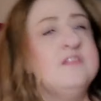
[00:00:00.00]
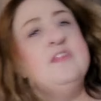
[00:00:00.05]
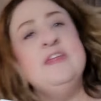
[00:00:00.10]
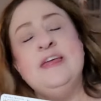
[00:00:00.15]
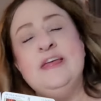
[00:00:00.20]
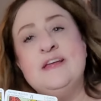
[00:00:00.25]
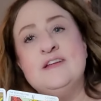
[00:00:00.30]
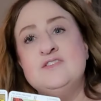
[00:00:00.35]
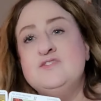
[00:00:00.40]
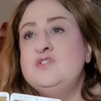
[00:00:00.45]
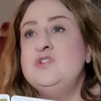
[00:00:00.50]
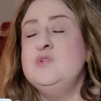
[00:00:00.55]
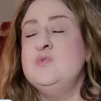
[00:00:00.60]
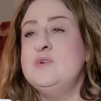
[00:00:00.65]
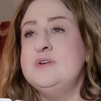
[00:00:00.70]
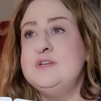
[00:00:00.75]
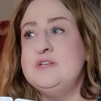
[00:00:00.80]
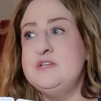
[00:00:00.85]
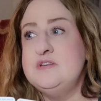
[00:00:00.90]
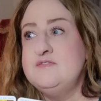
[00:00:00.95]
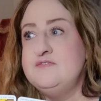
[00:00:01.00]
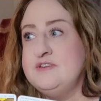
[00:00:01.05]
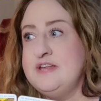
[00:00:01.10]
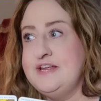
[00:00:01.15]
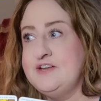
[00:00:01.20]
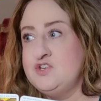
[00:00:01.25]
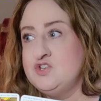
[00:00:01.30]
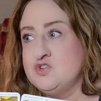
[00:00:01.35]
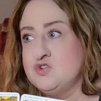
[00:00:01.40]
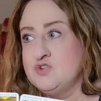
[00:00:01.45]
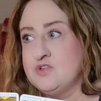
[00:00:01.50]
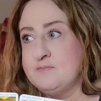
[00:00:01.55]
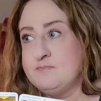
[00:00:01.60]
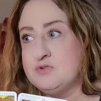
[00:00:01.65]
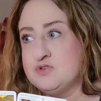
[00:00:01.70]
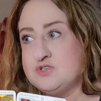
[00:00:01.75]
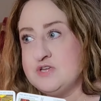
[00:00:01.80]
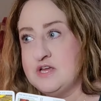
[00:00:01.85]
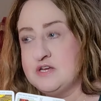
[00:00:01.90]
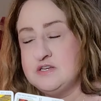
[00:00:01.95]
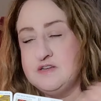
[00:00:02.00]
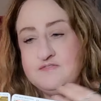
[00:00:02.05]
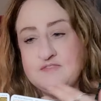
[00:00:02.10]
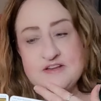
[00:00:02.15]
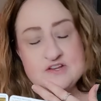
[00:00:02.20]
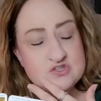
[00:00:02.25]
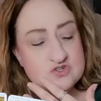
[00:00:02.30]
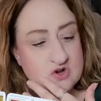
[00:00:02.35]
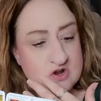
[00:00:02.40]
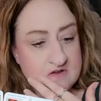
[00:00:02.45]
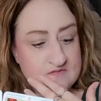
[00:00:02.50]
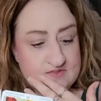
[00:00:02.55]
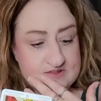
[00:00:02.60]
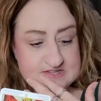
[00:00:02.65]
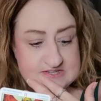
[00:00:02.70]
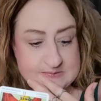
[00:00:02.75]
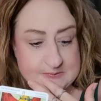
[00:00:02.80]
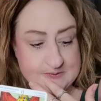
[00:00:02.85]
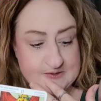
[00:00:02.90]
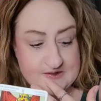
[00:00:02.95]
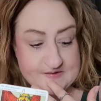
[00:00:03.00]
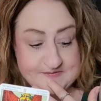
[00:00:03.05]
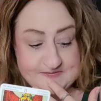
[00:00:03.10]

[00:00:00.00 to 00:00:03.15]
the intuitive nature, the protective nature of this